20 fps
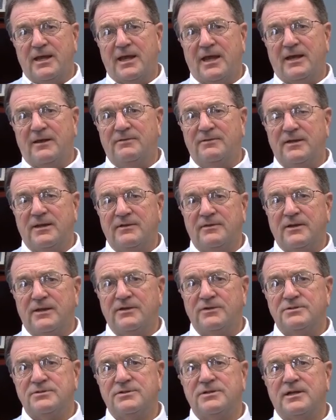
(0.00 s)
and then they
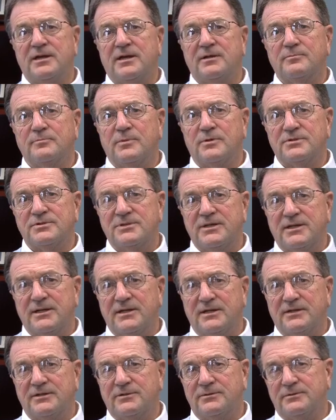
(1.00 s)
use the utmost
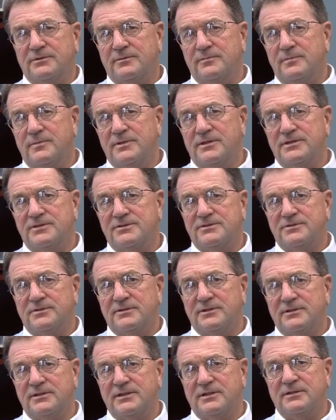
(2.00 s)
care to administer
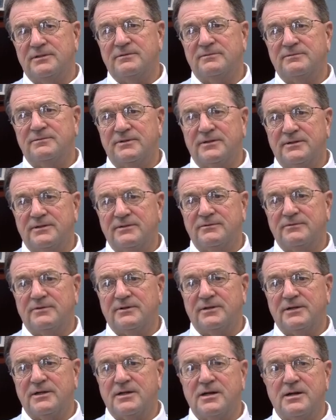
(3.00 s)
it in a very,
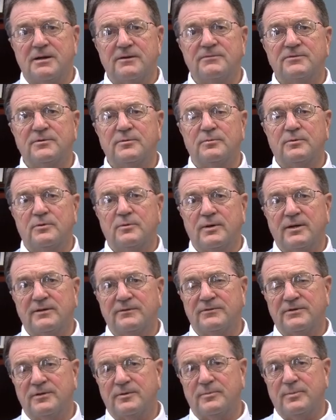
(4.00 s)
very comfortable way
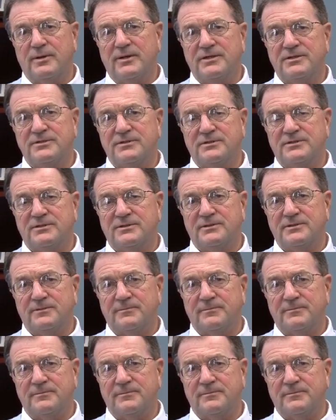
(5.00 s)
for the patient.